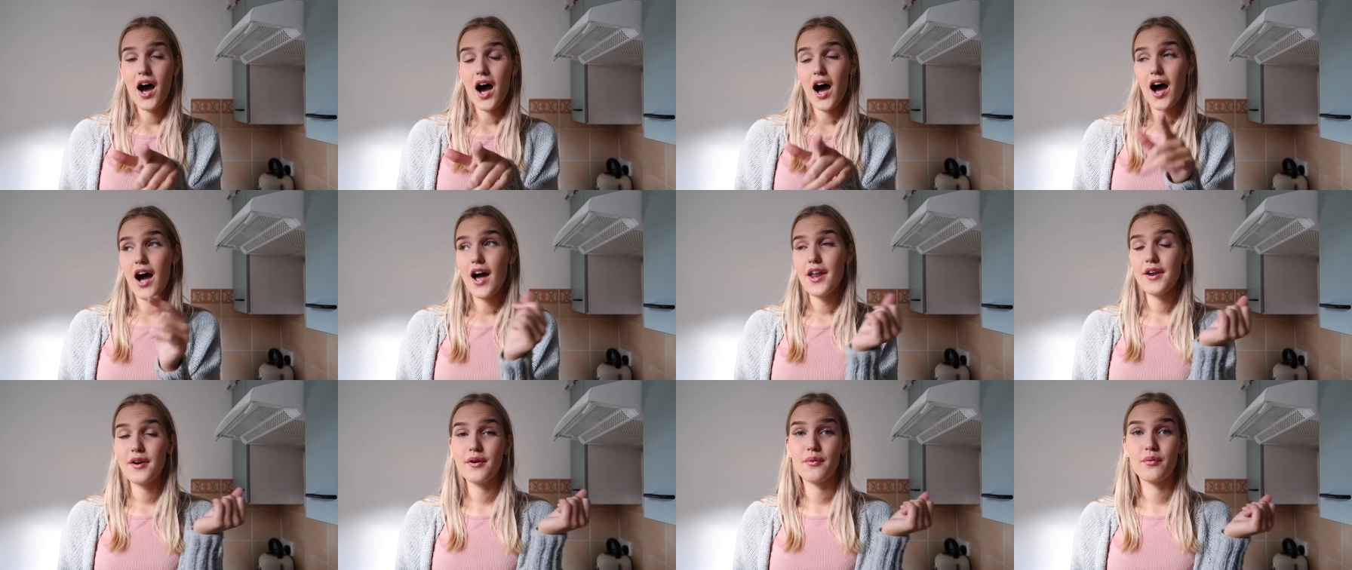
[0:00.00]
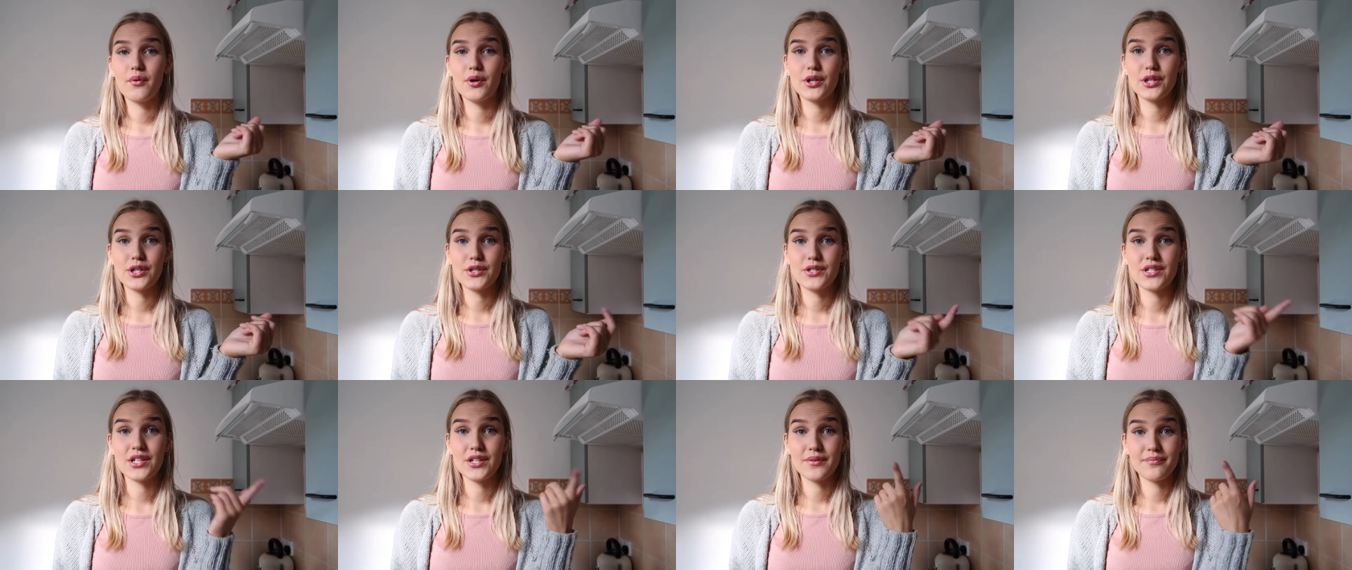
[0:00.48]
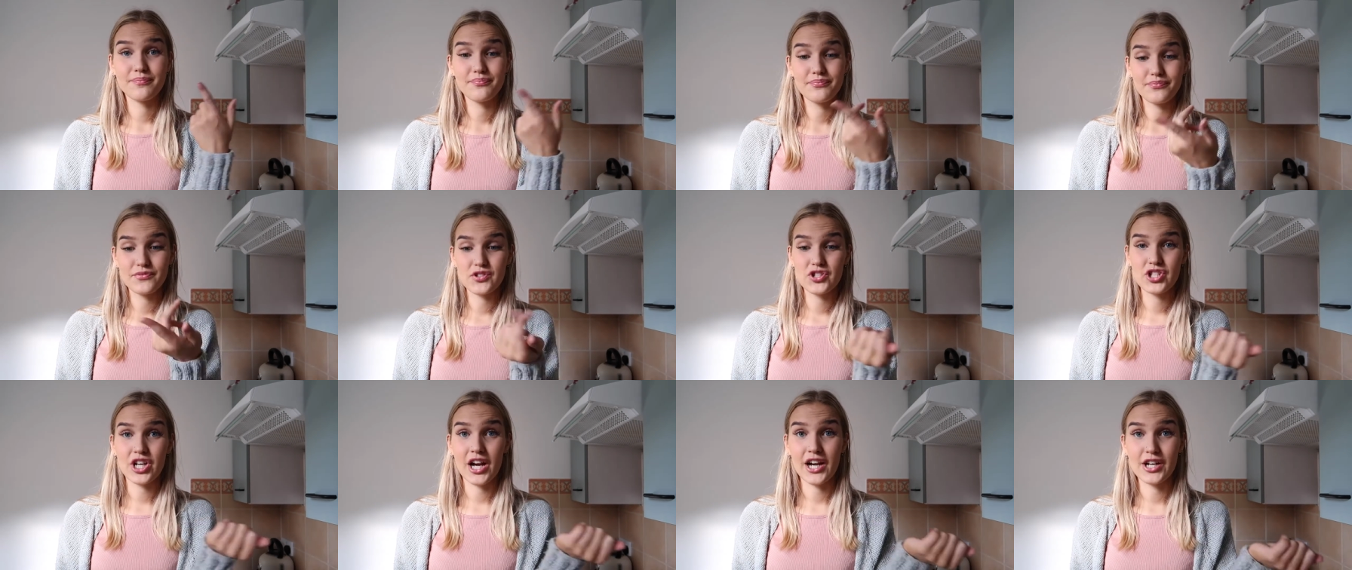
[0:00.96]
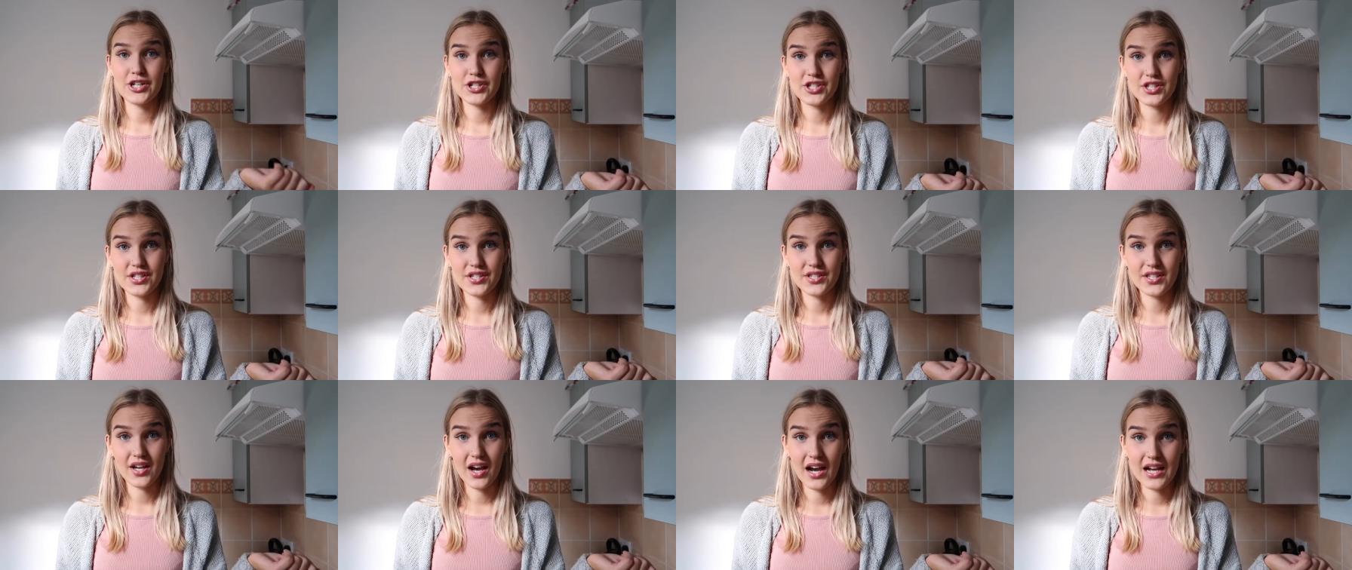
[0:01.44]
I don't want you to change
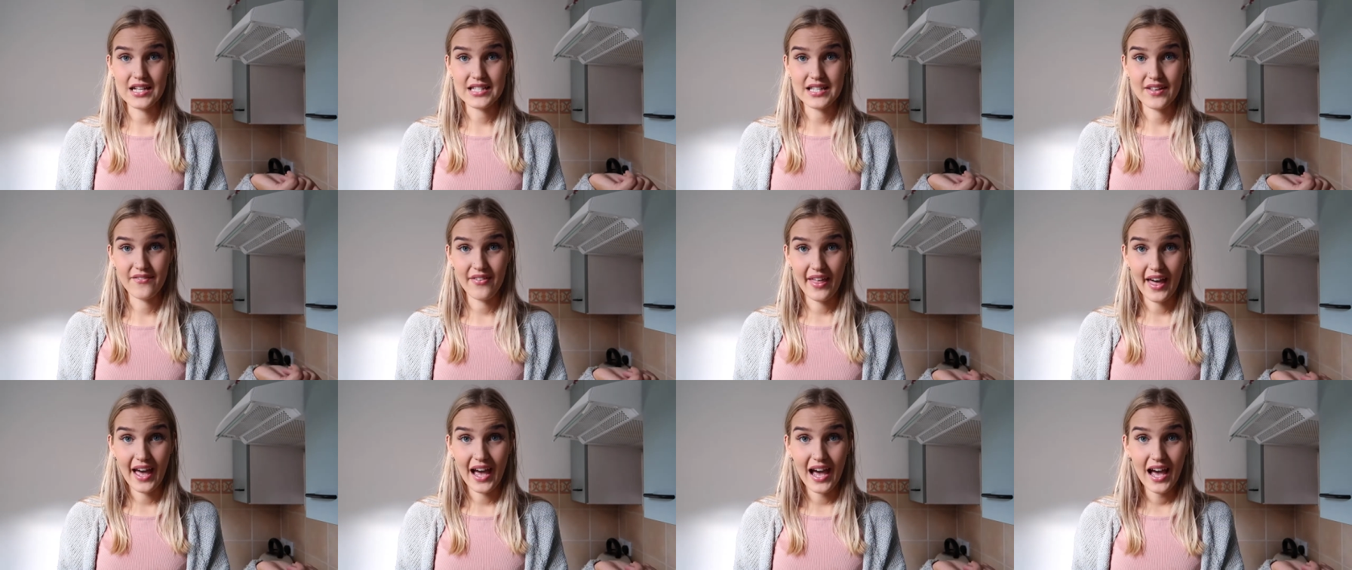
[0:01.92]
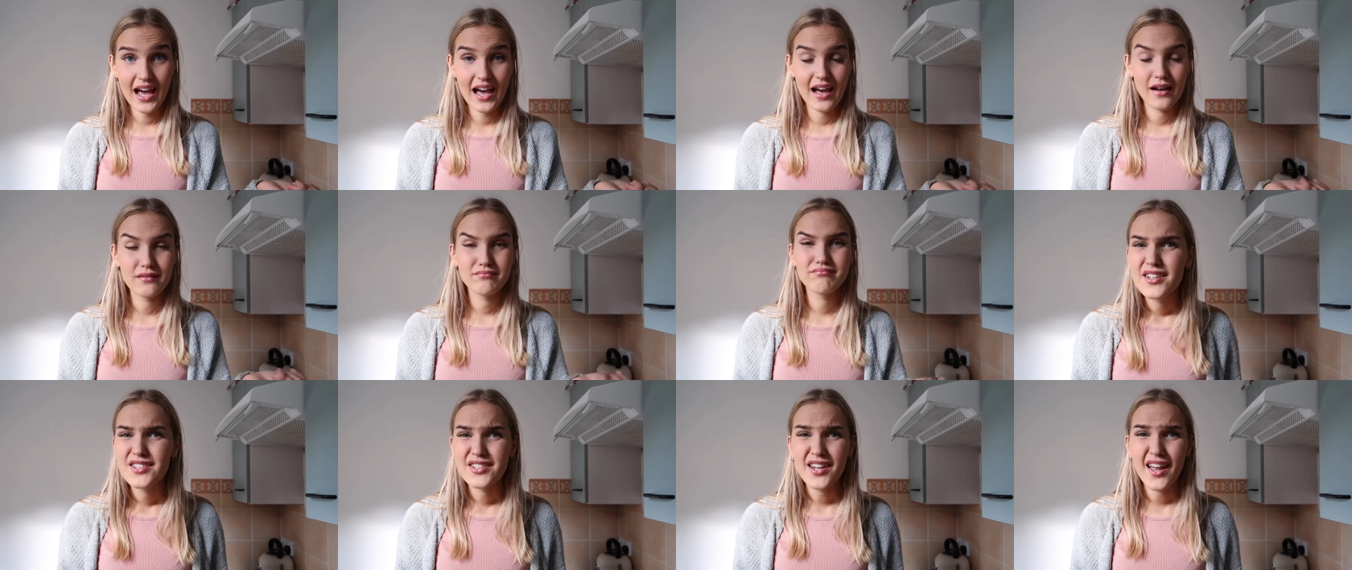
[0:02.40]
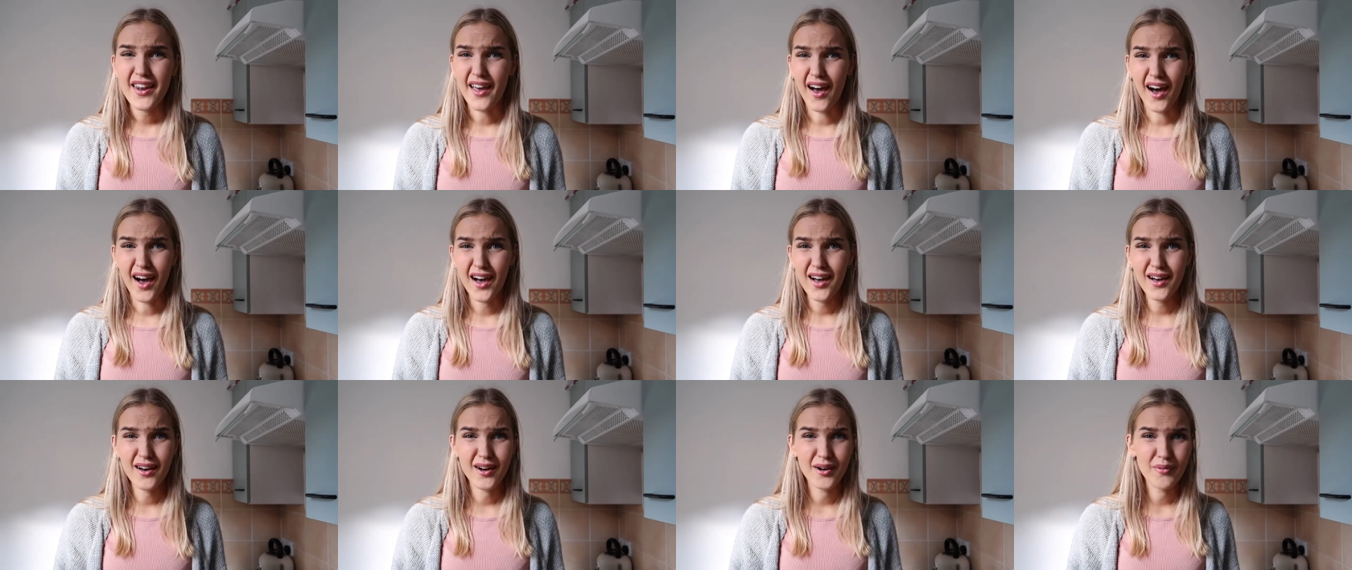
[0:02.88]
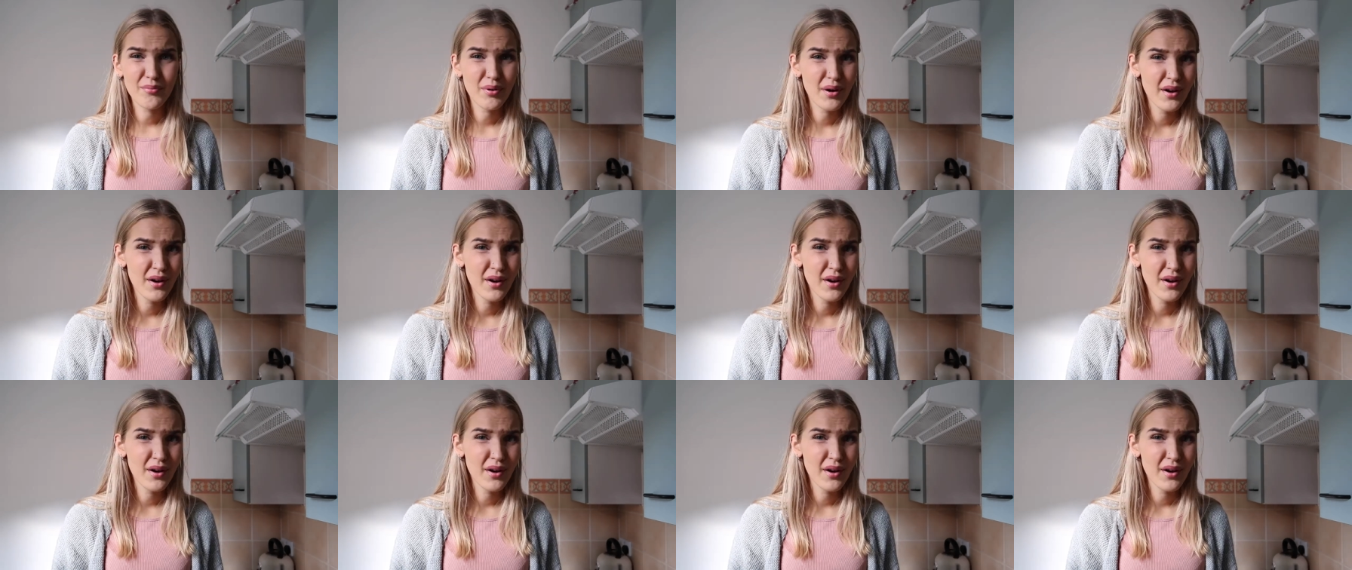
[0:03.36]
the size of that? Shut up.